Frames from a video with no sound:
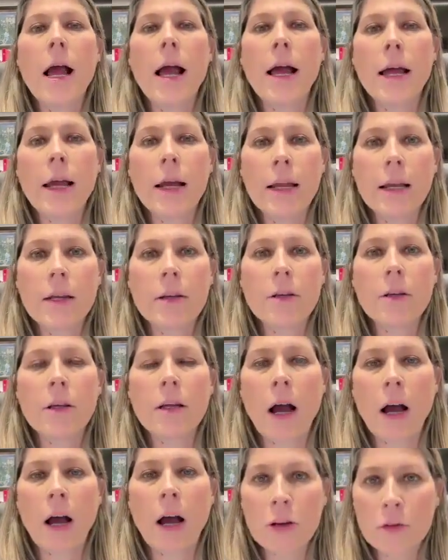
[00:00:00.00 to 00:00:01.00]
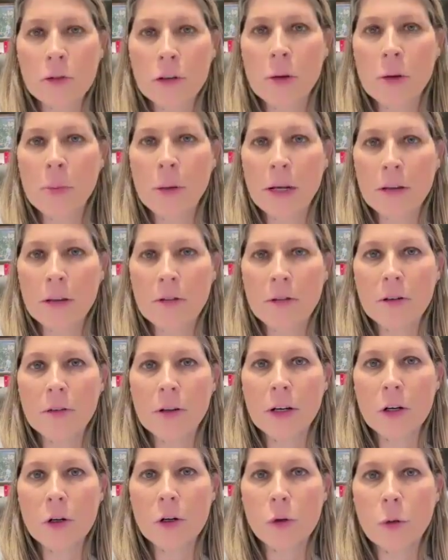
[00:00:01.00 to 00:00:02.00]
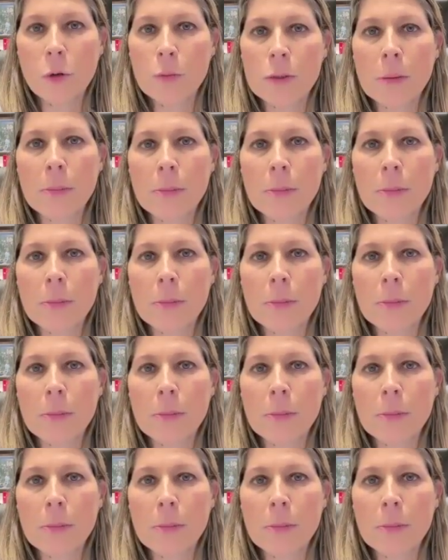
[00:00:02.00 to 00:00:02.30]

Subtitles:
and other humanitarian groups.